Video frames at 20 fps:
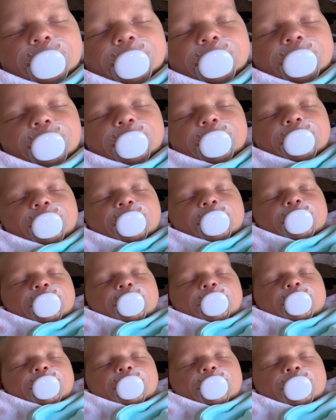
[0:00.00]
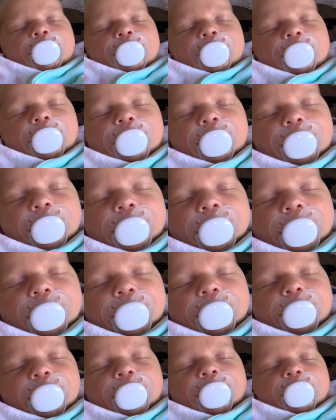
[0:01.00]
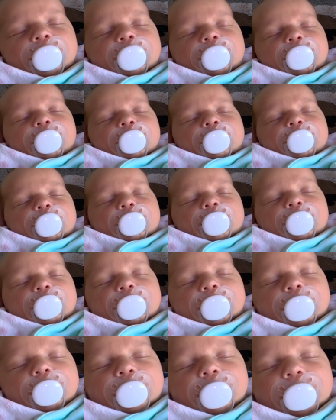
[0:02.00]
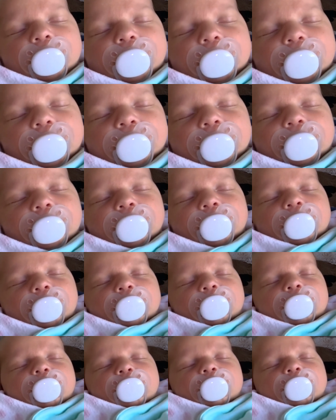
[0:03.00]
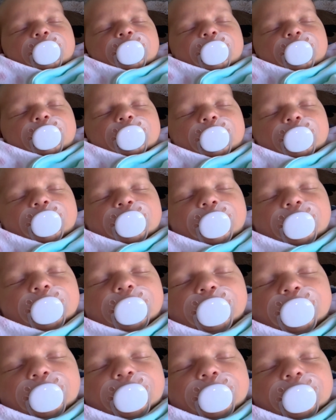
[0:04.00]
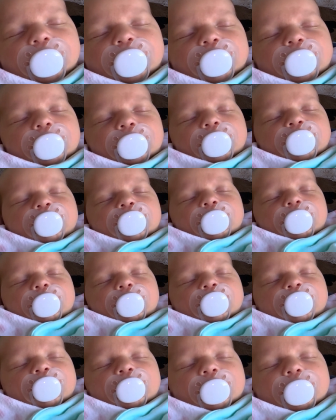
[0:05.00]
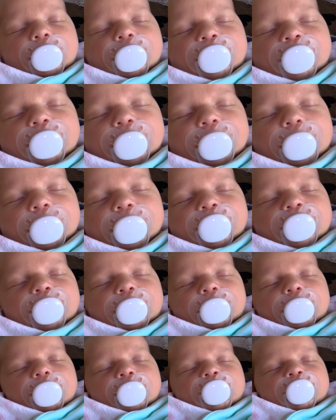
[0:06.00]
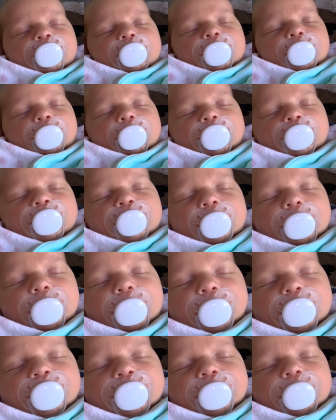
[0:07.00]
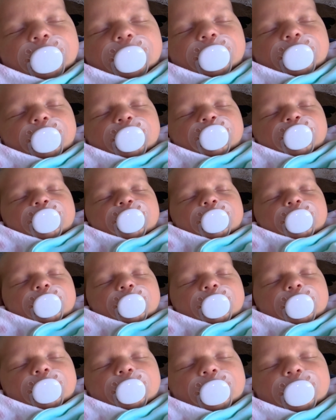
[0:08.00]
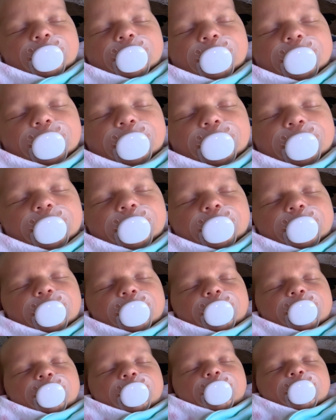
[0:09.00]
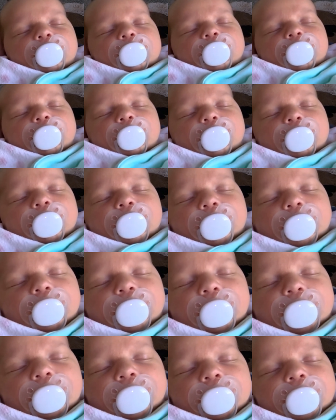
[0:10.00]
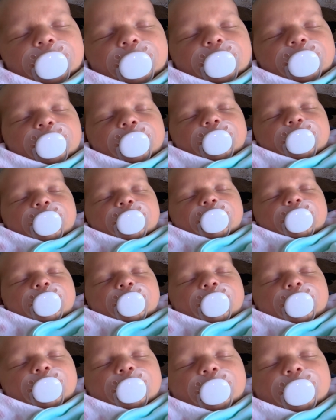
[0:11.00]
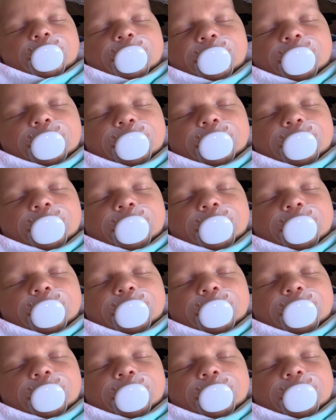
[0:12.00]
He looked like a grasshopper, in a fit when he did the new step. Laurie and I couldn't help laughing. Did you hear us?" "No, but it was very rude. What were you about all that time, hidden away there?"